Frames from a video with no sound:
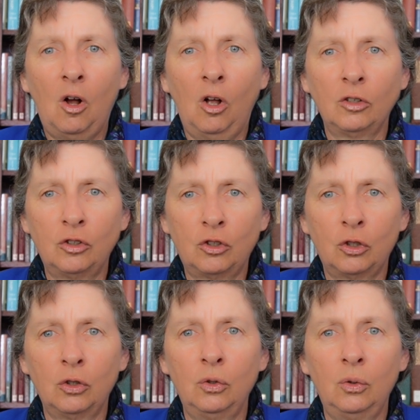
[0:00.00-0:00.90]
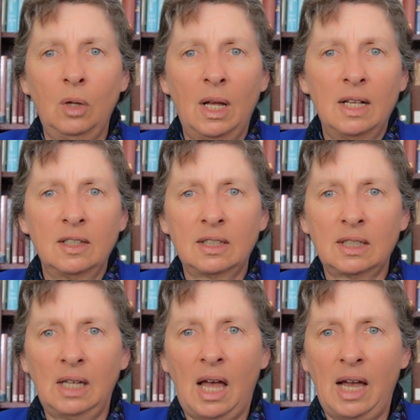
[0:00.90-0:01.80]
on two
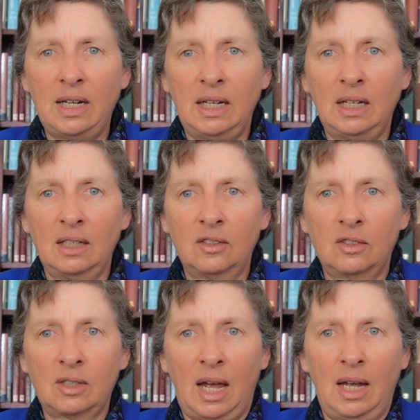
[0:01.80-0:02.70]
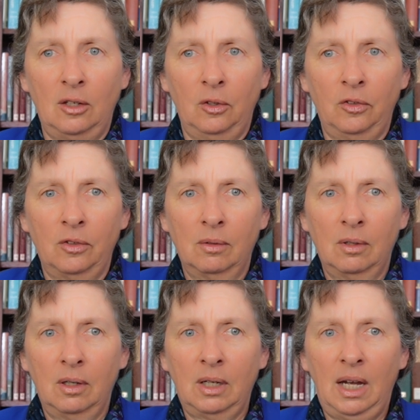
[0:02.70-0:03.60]
sliding scales,
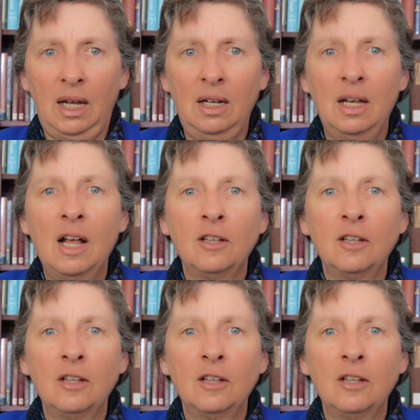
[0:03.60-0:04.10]
okay?